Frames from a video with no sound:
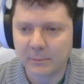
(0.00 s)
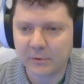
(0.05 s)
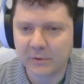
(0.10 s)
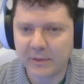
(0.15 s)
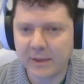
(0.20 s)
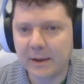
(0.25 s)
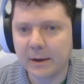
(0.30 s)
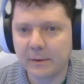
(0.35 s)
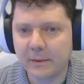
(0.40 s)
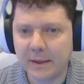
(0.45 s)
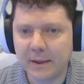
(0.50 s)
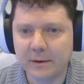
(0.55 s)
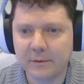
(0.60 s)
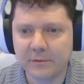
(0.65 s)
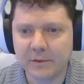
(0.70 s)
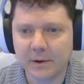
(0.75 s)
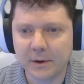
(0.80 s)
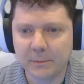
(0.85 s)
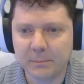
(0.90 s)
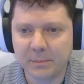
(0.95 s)
So they had a
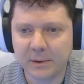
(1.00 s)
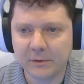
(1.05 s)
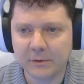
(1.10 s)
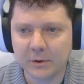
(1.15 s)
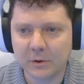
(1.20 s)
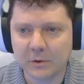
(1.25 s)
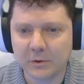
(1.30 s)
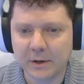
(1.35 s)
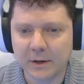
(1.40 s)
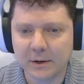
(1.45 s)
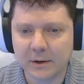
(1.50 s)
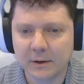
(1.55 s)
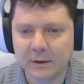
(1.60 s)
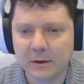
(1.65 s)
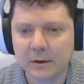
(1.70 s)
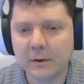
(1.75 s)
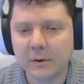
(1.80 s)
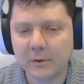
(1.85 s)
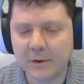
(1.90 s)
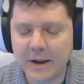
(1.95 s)
very busy career.
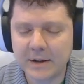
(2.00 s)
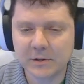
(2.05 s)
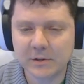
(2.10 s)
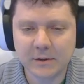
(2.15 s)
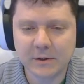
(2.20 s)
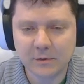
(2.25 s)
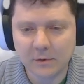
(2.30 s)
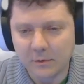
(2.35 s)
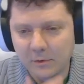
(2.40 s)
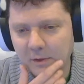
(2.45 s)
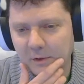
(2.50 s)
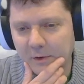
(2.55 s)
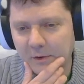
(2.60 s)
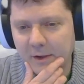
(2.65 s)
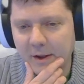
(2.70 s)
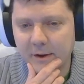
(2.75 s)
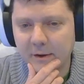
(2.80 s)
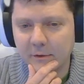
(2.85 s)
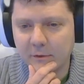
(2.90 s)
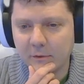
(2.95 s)
Congratulations to the
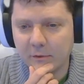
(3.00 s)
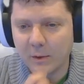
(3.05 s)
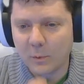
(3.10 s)
Alliance.